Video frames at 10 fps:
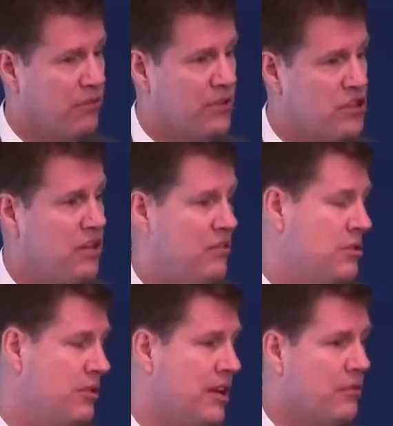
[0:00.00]
for the chief,
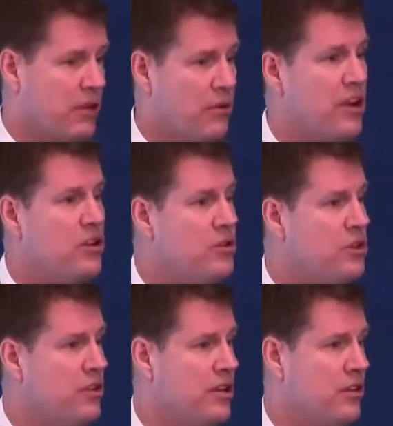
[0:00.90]
so we created a new
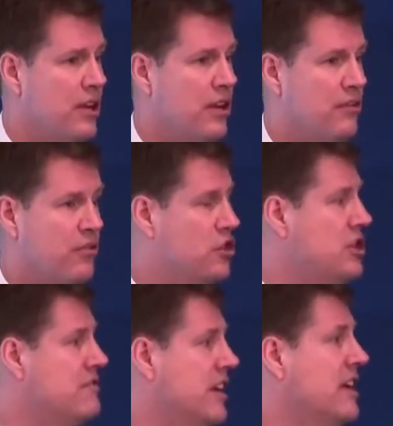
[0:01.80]
unit for the
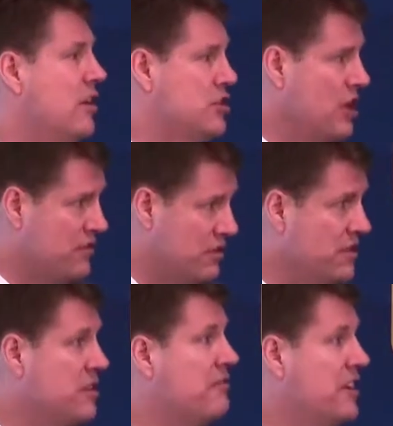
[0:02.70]
chief technology officer for
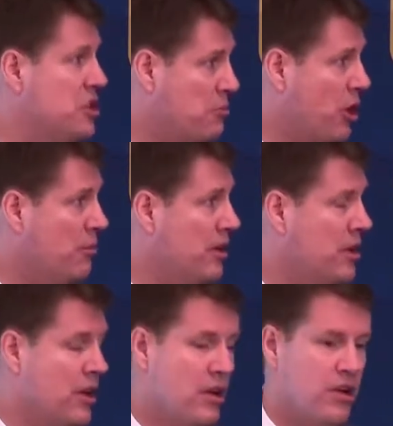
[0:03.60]
the Defense Department.
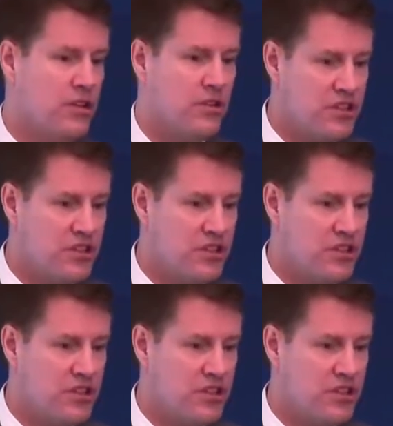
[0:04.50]
So the